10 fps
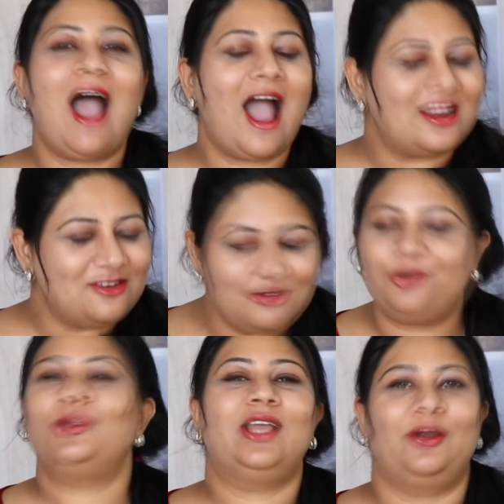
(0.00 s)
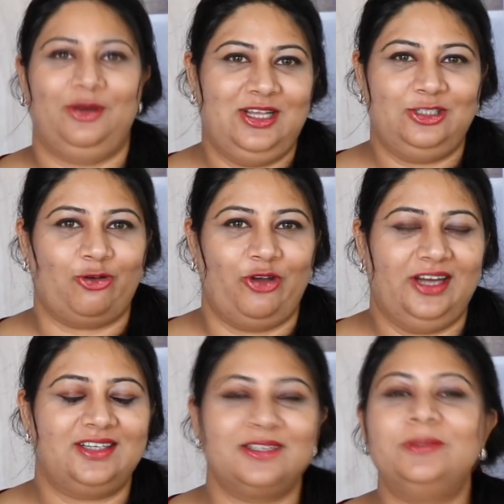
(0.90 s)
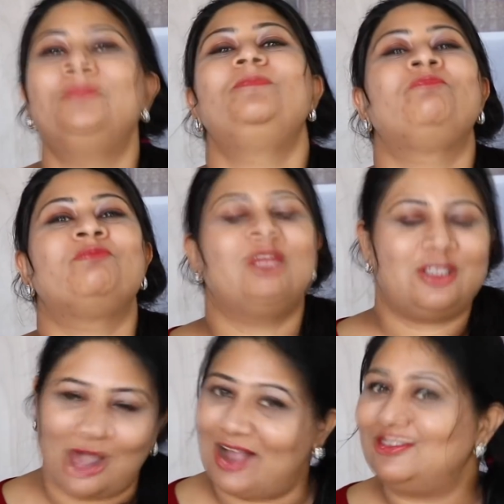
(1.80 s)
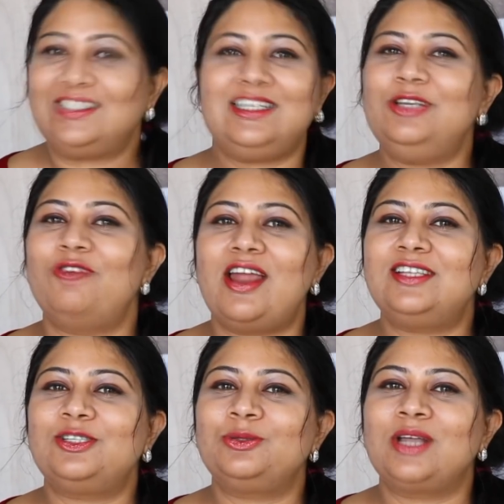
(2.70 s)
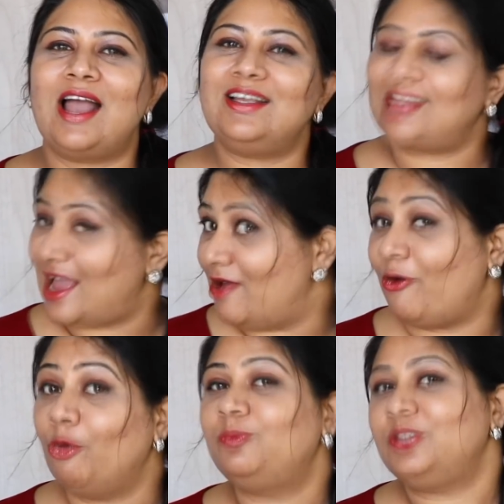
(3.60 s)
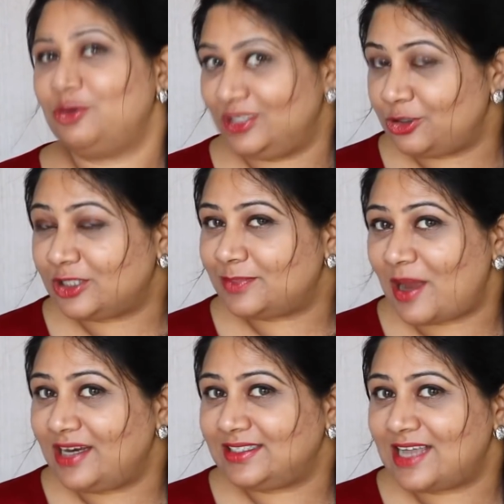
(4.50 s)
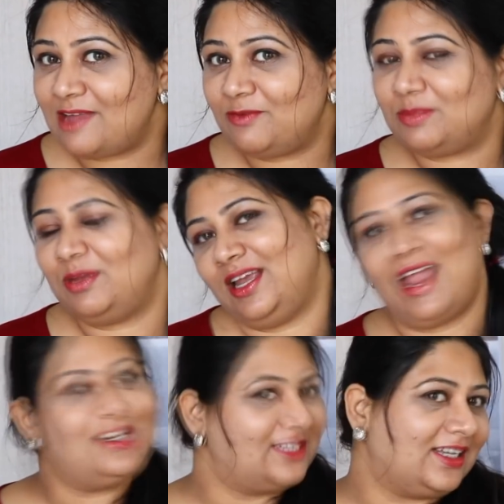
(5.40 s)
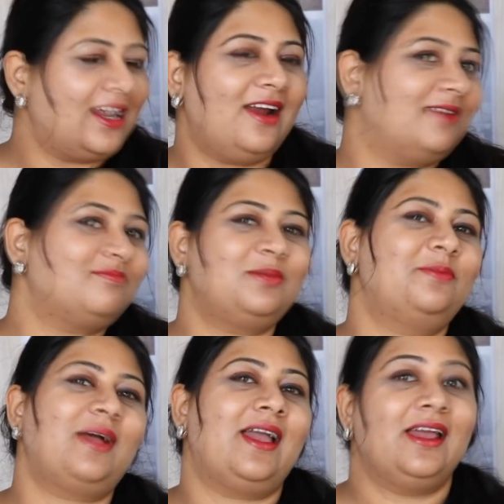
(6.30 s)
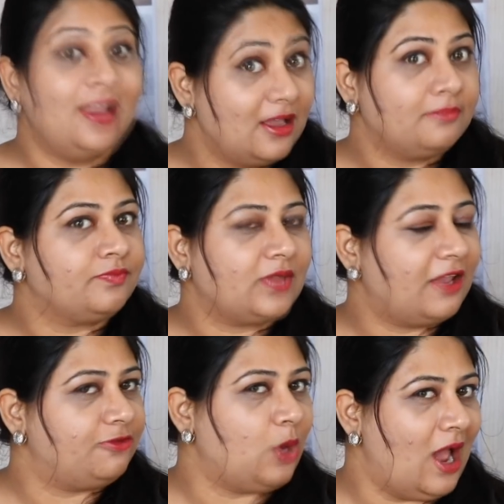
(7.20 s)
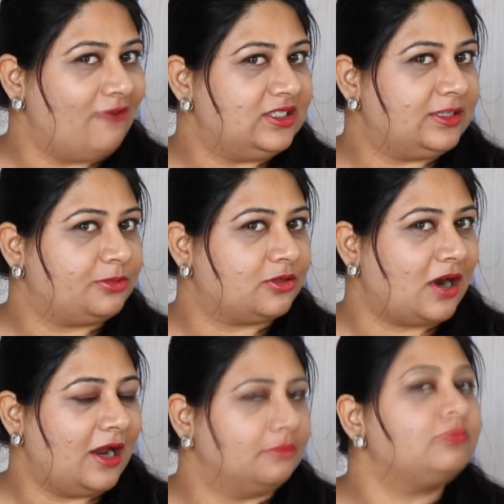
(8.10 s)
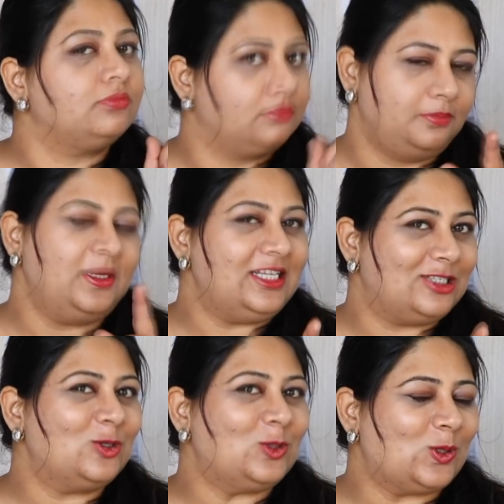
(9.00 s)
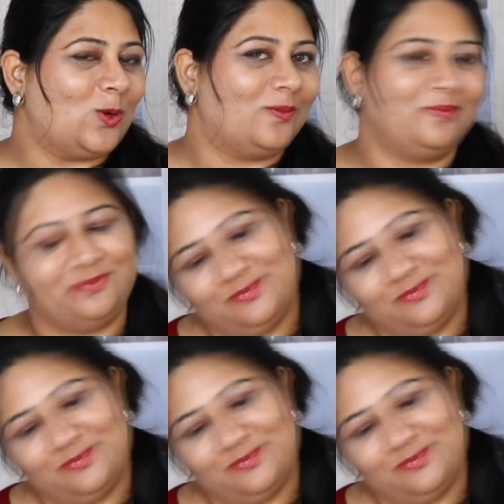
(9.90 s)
I know they're gonna enjoy it. So I will see you very soon, guys. I hope you enjoyed spending time with me, and take care. Bye bye. If you haven't subscribed, please do so.